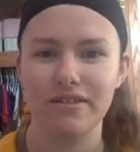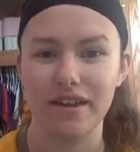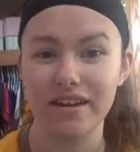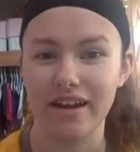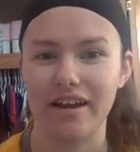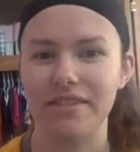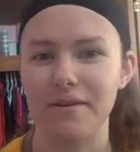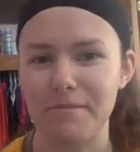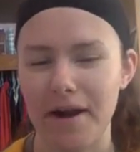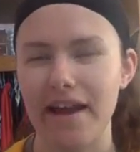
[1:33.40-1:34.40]
think I got
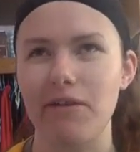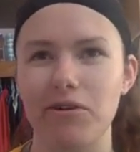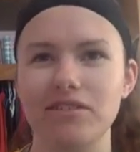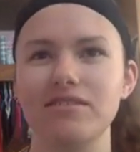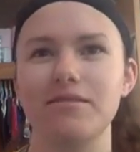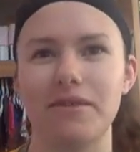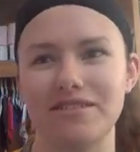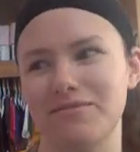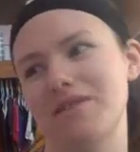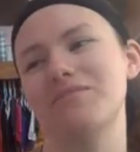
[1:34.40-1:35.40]
them right. I worked to the
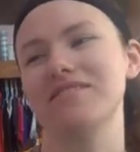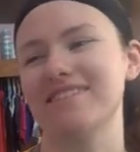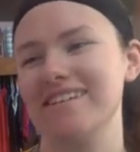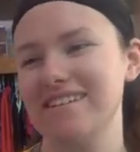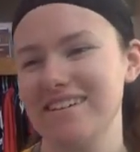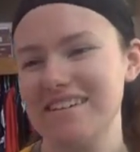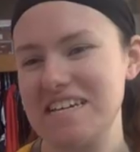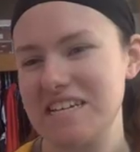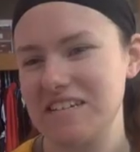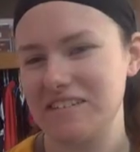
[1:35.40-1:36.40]
best of my ability.
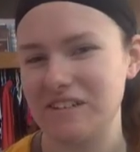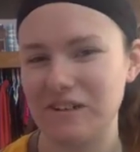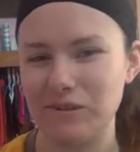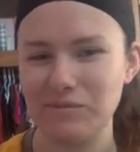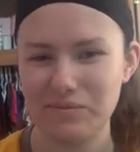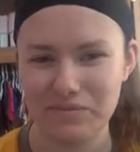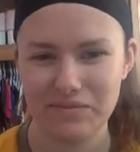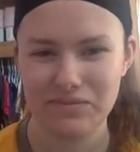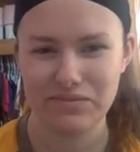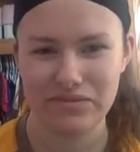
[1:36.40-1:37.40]
So,
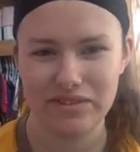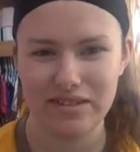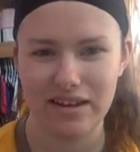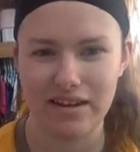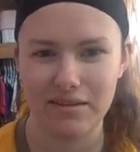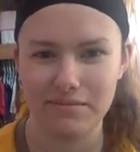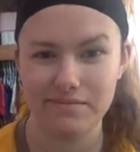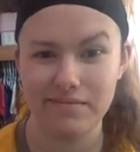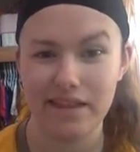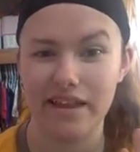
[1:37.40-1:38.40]
and
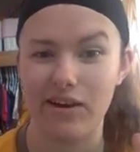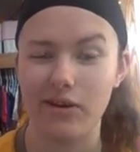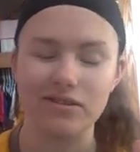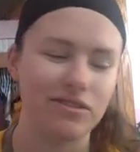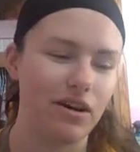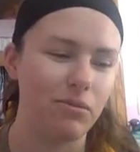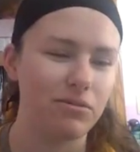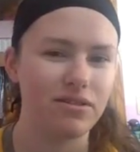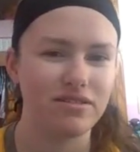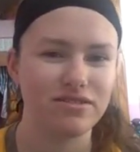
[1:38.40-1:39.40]
that'll also help
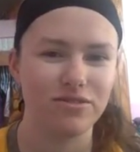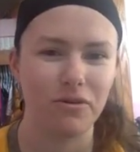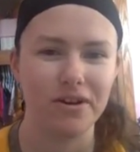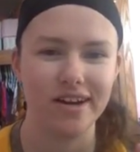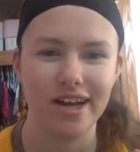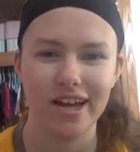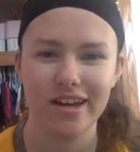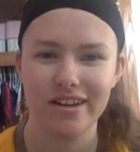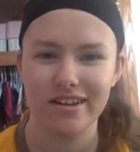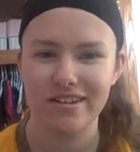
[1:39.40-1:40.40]
with scoring.
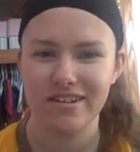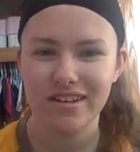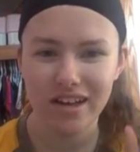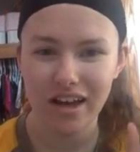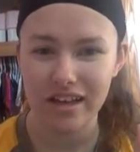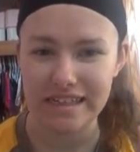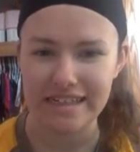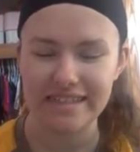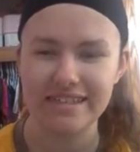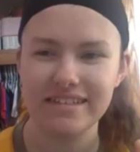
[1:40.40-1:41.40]
Like,